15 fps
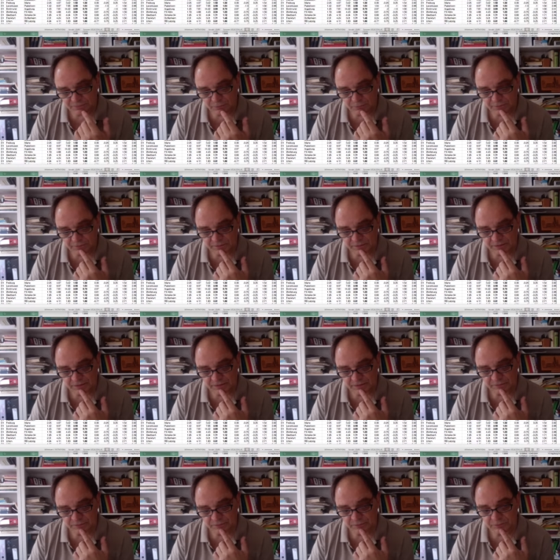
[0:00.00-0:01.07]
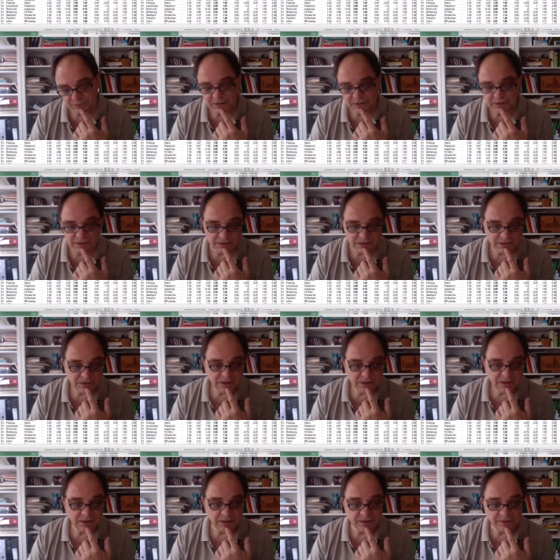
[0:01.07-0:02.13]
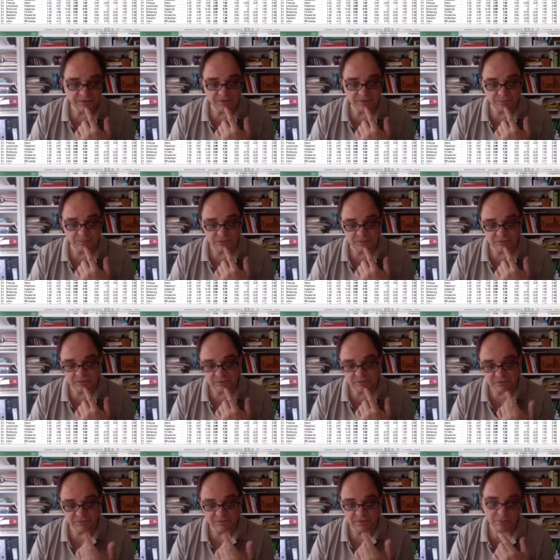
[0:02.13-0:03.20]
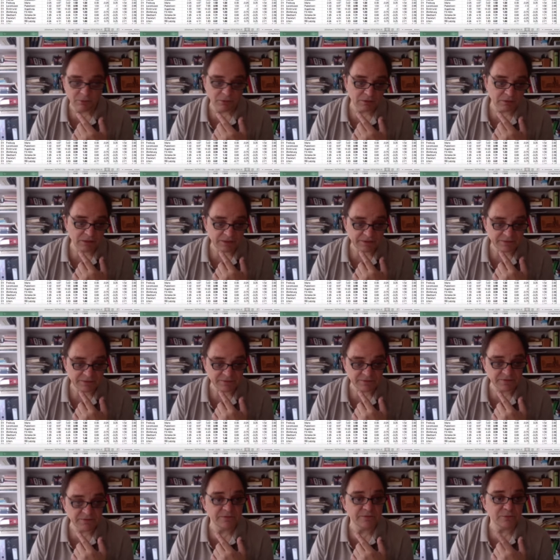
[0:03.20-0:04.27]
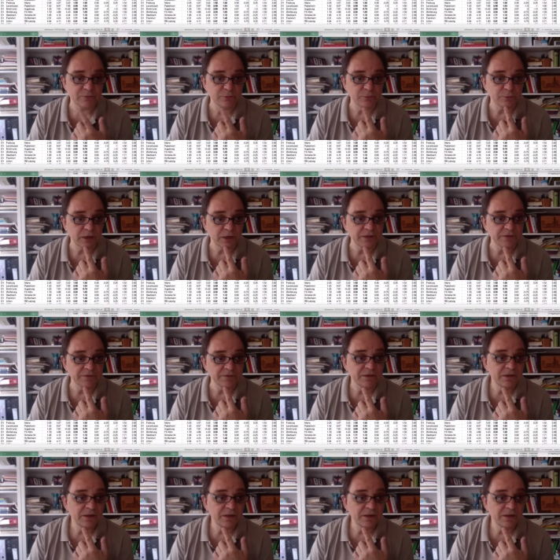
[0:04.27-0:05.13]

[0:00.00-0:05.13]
was not really against it because you can say more or less this is true price.